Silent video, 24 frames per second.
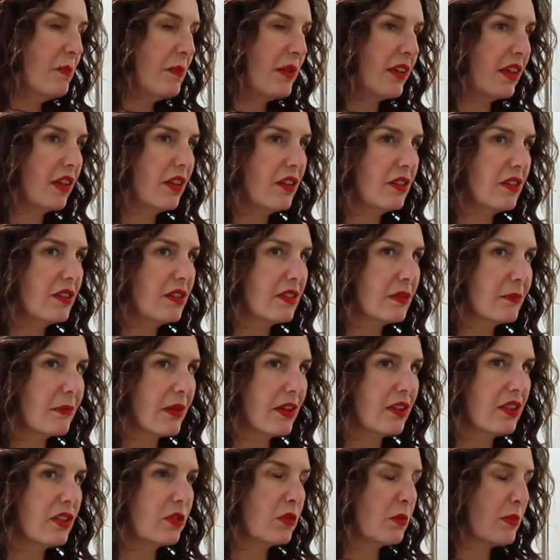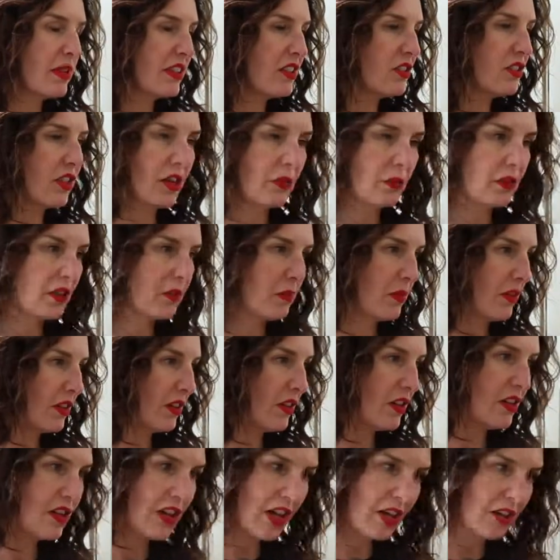Because most women don't want to put
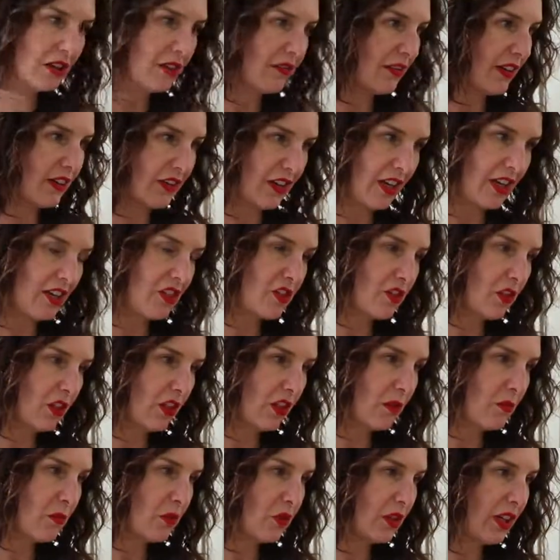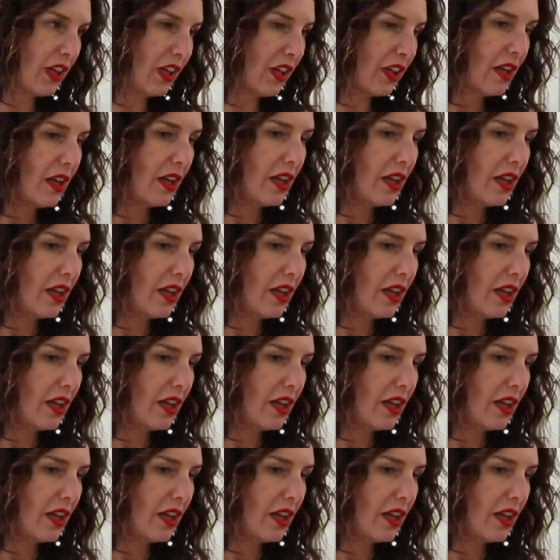a load of foundation in the morning.